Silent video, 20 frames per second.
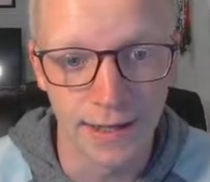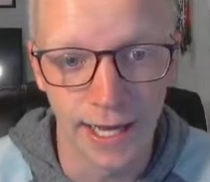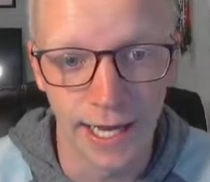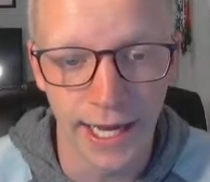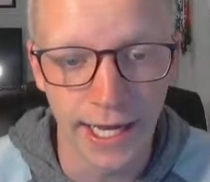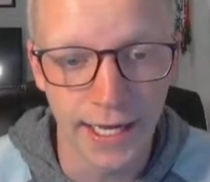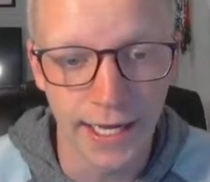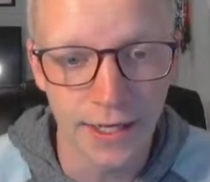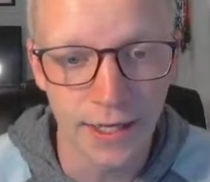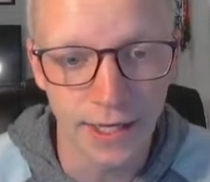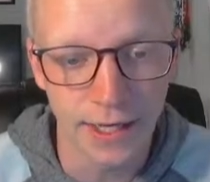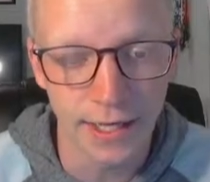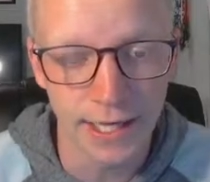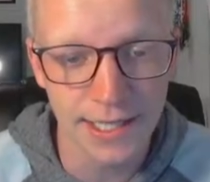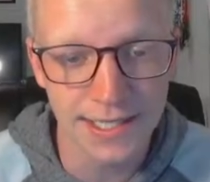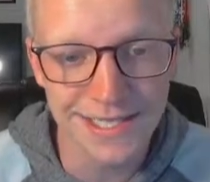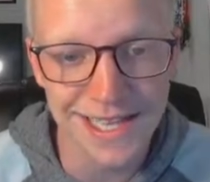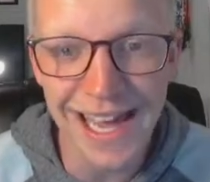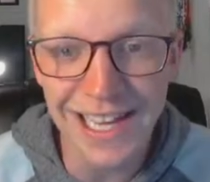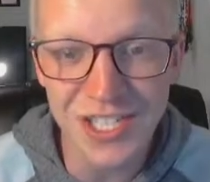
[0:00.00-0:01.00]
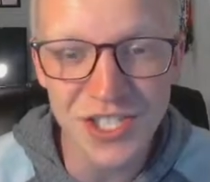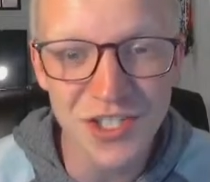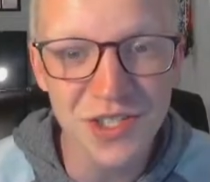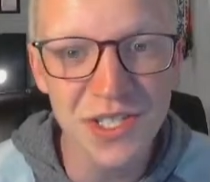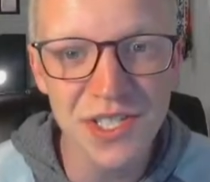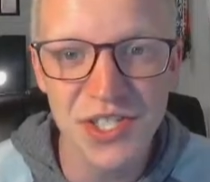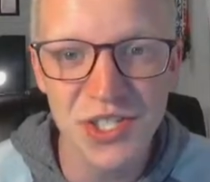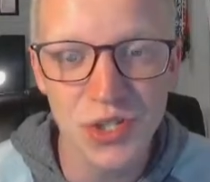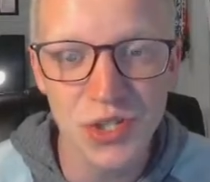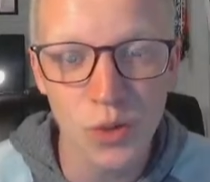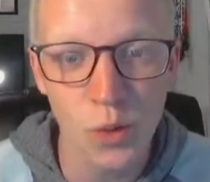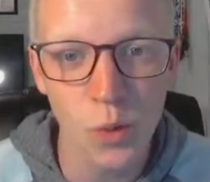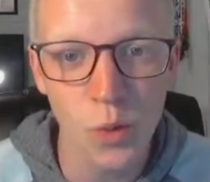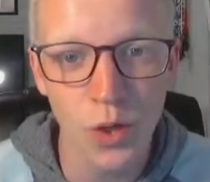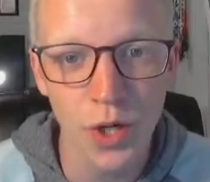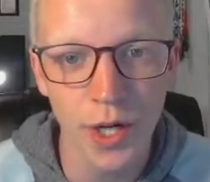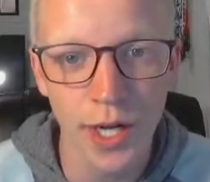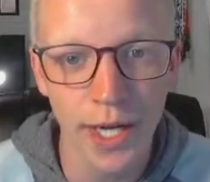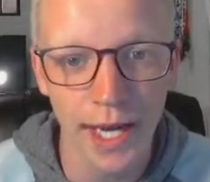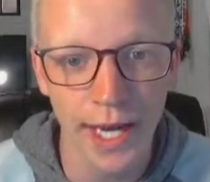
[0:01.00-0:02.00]
and it's actually
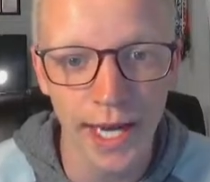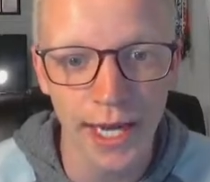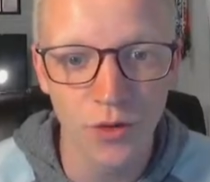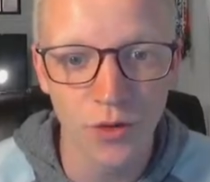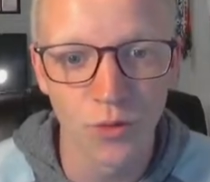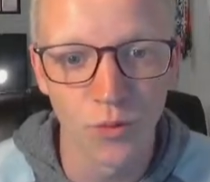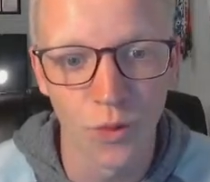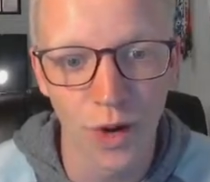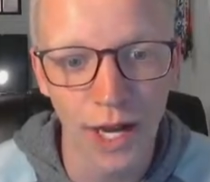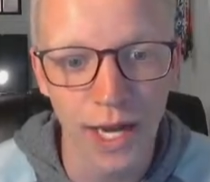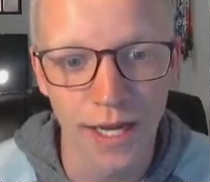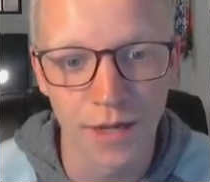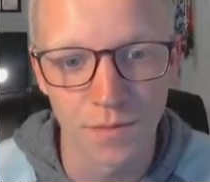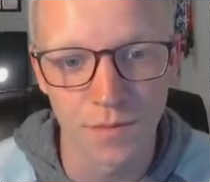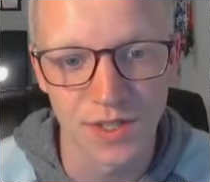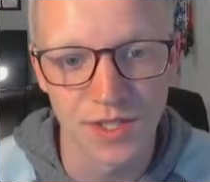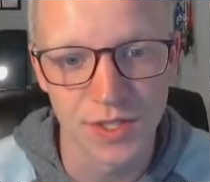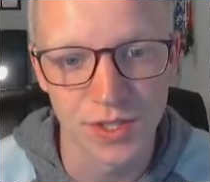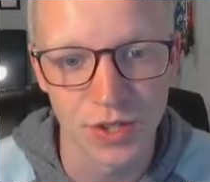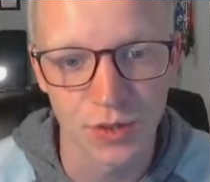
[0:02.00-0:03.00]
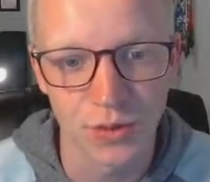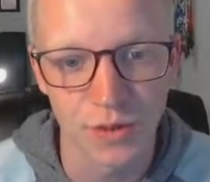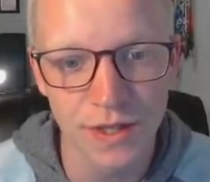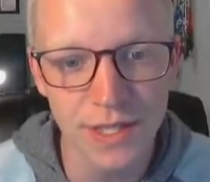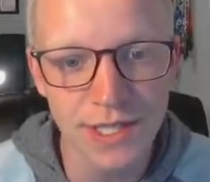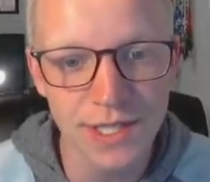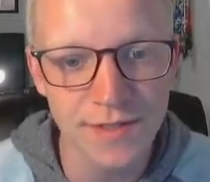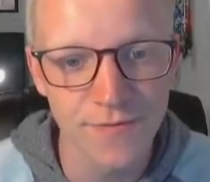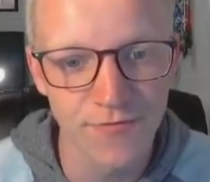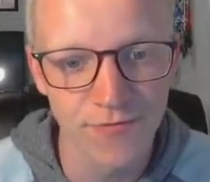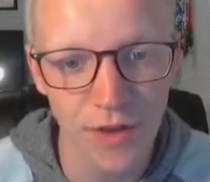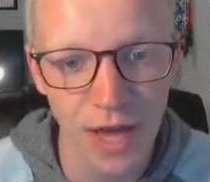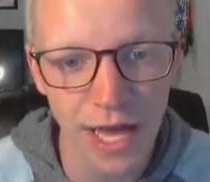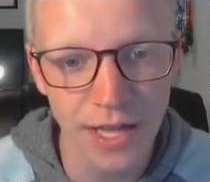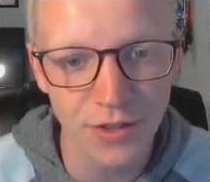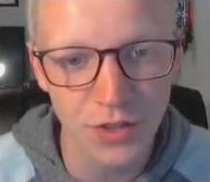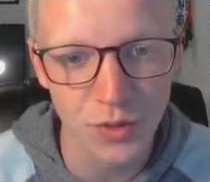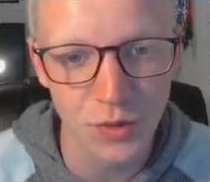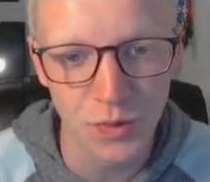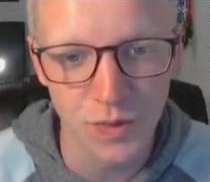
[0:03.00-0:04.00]
stored in RAM. So this
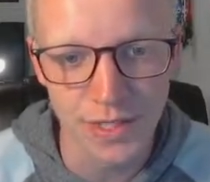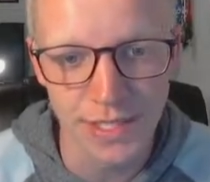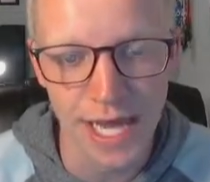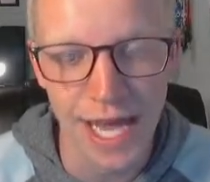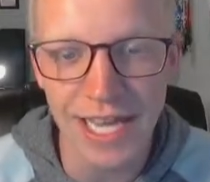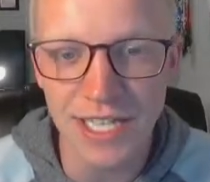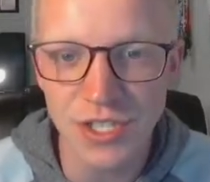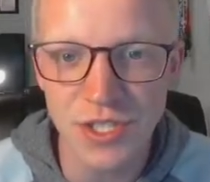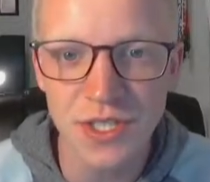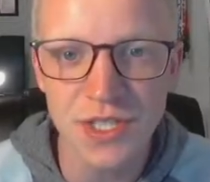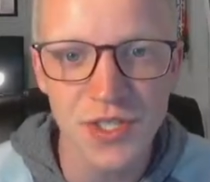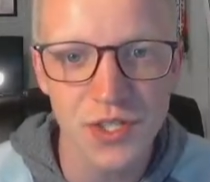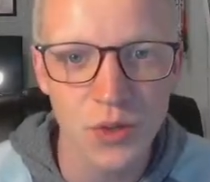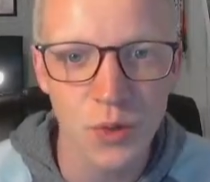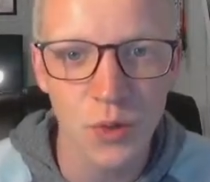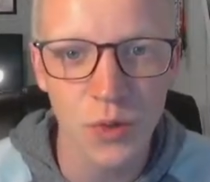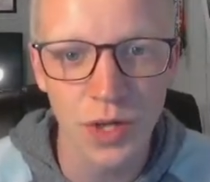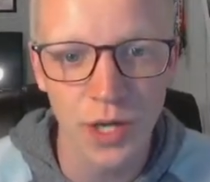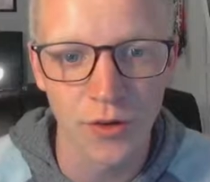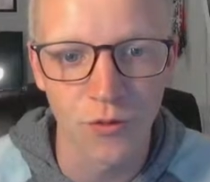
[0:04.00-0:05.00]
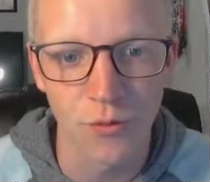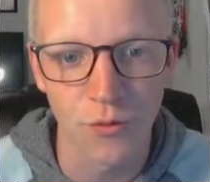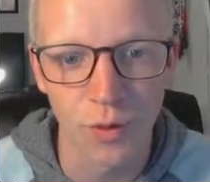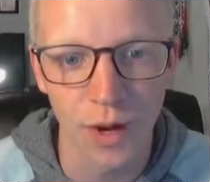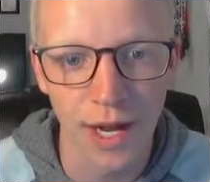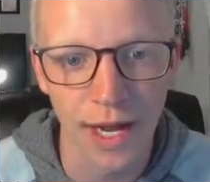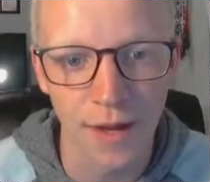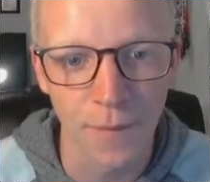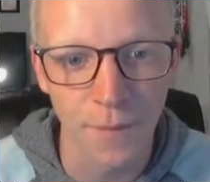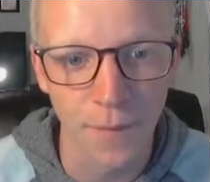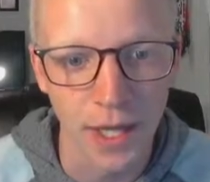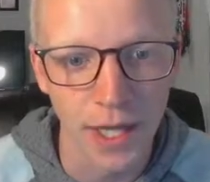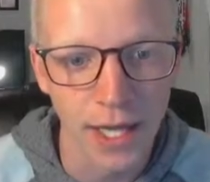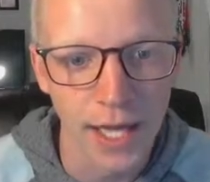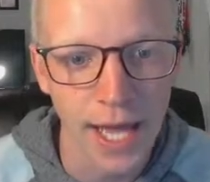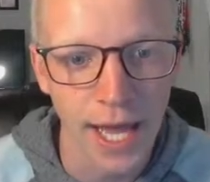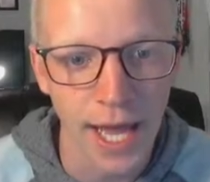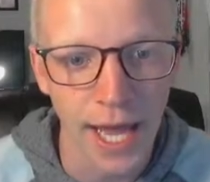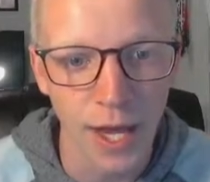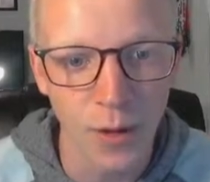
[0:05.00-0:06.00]
value is actually stored in RAM,
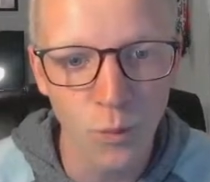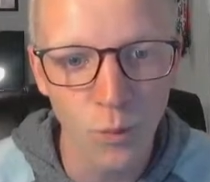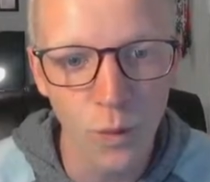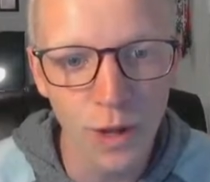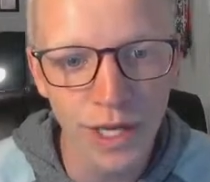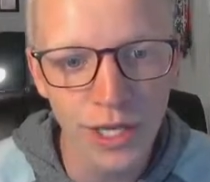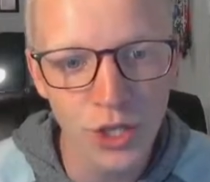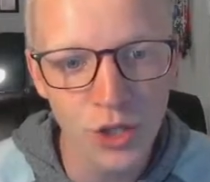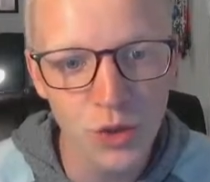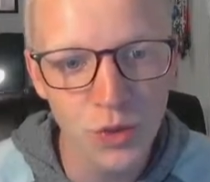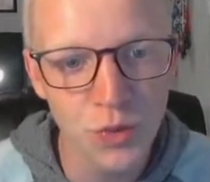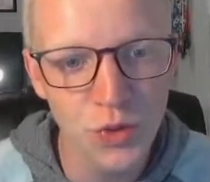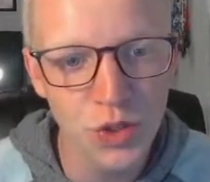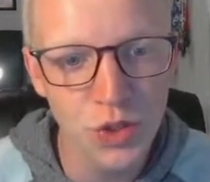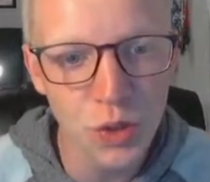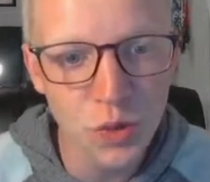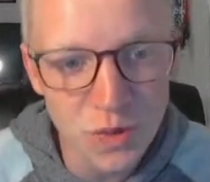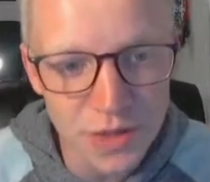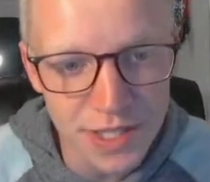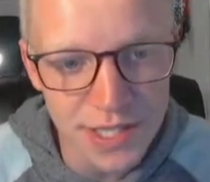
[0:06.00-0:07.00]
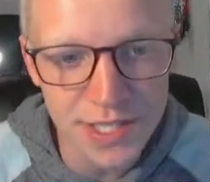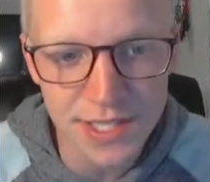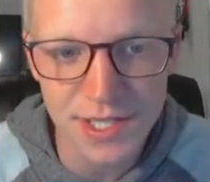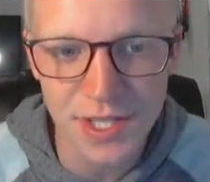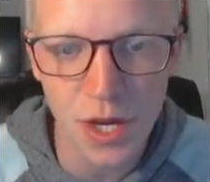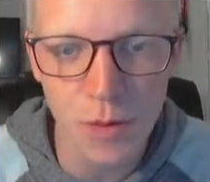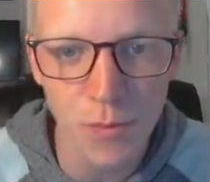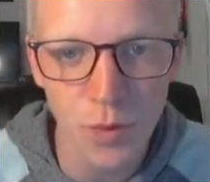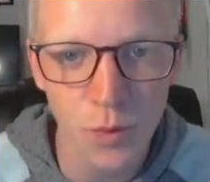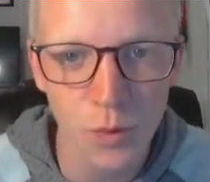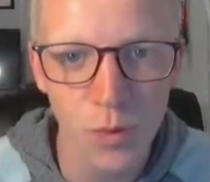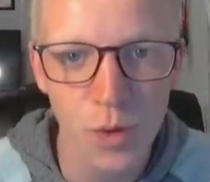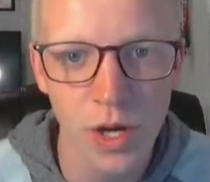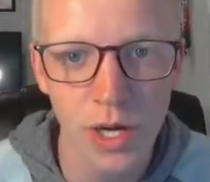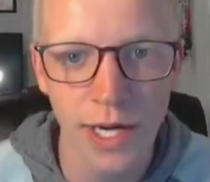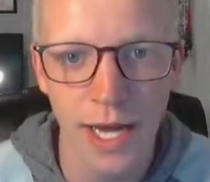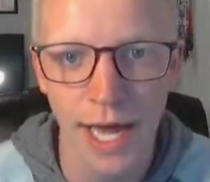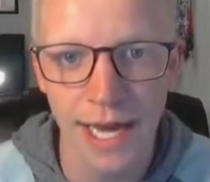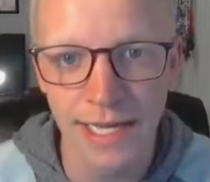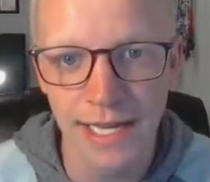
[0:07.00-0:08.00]
and when you use this
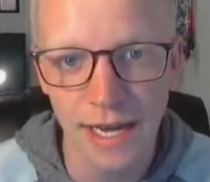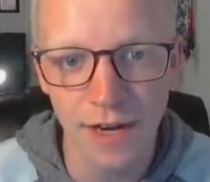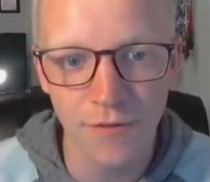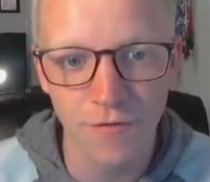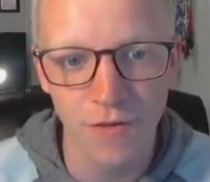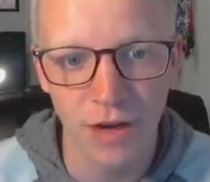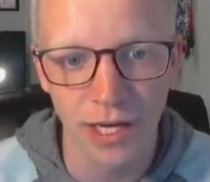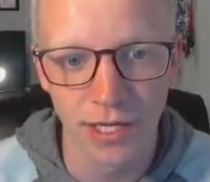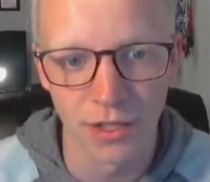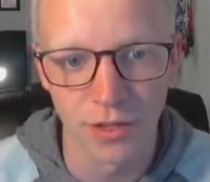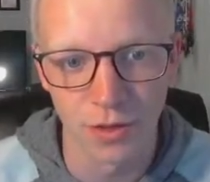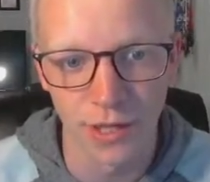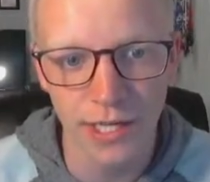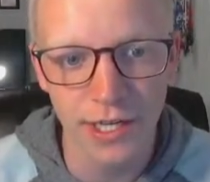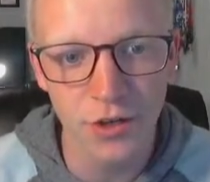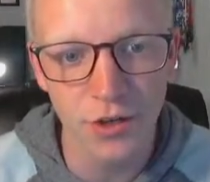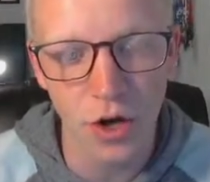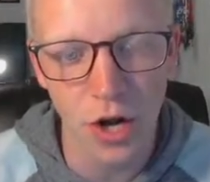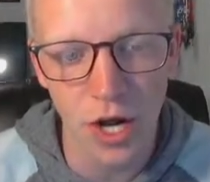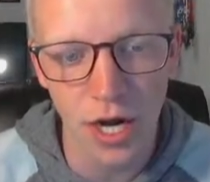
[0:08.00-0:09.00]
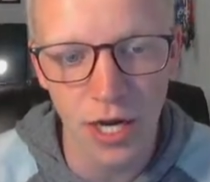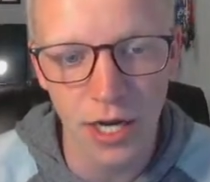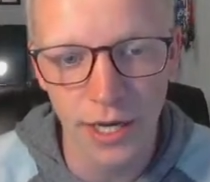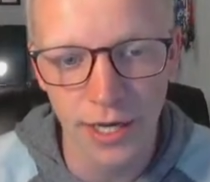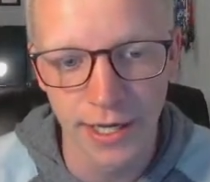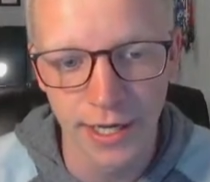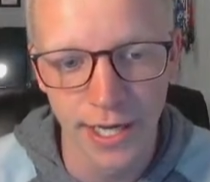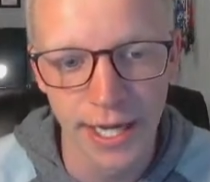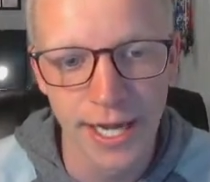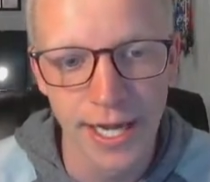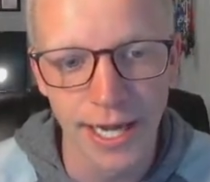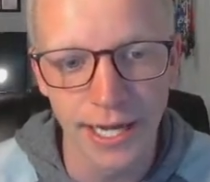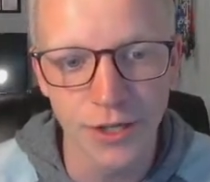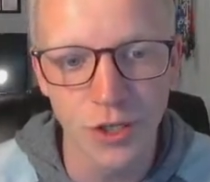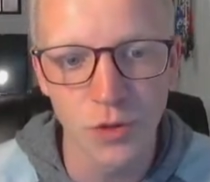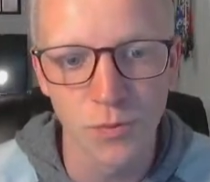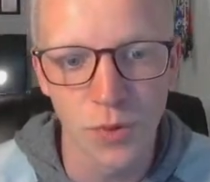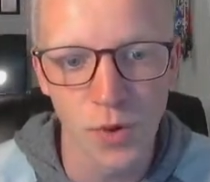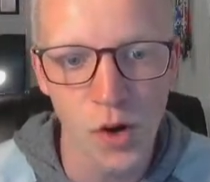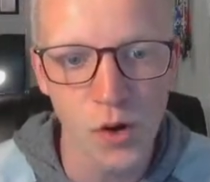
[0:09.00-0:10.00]
number1 identifier later on in
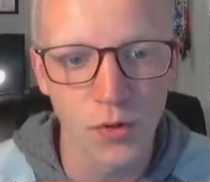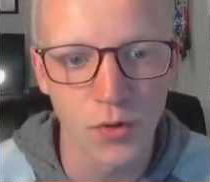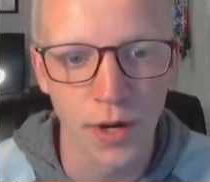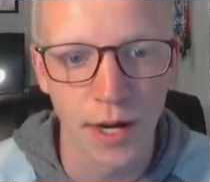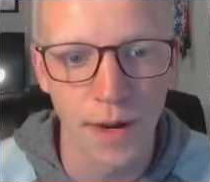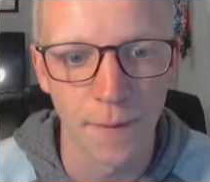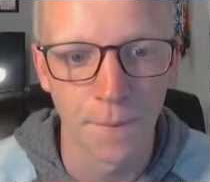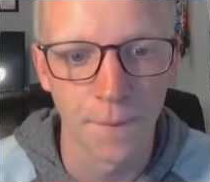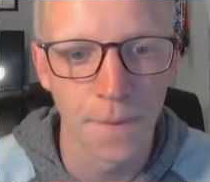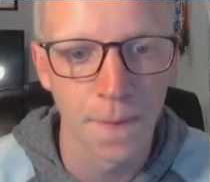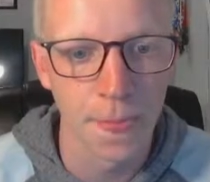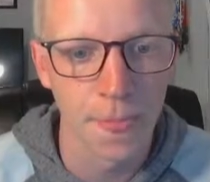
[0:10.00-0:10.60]
your program,